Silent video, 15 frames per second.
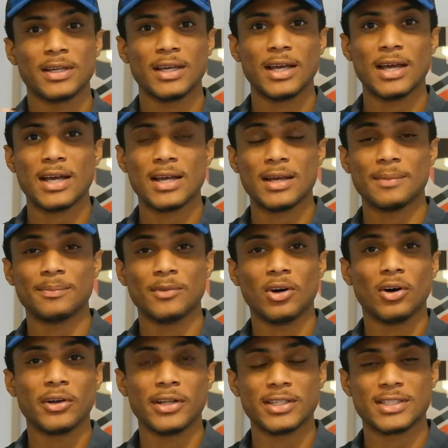uh,
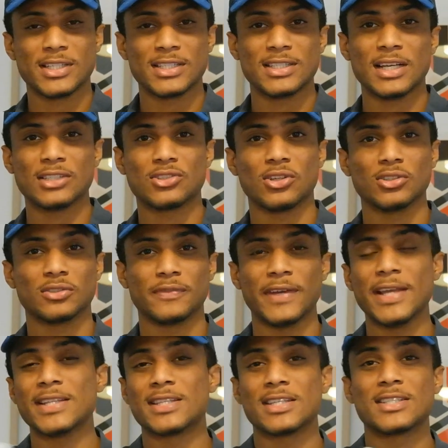audiences that sort of
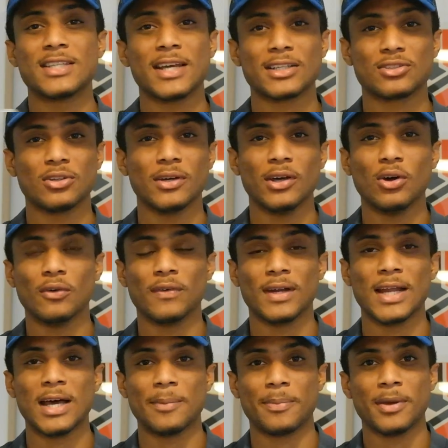intersect or
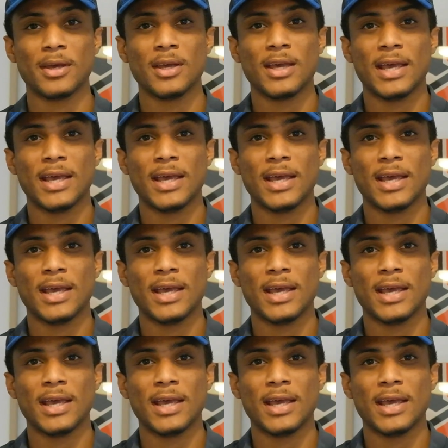overlap.